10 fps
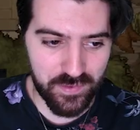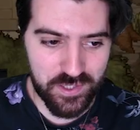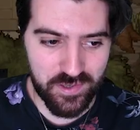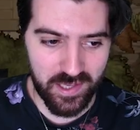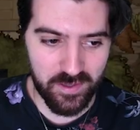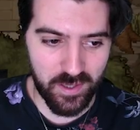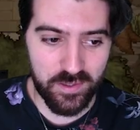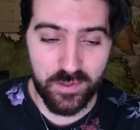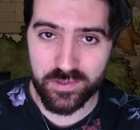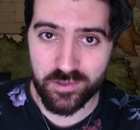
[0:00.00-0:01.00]
feature that you can
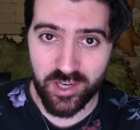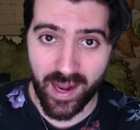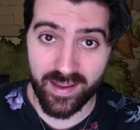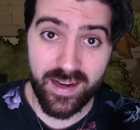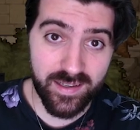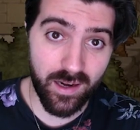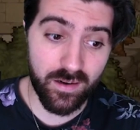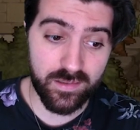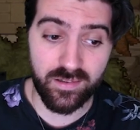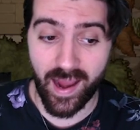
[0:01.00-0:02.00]
use to chat in
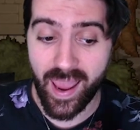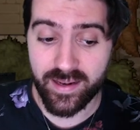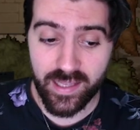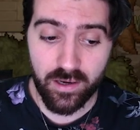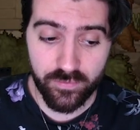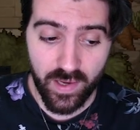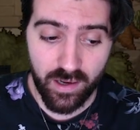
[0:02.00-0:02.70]
character and out of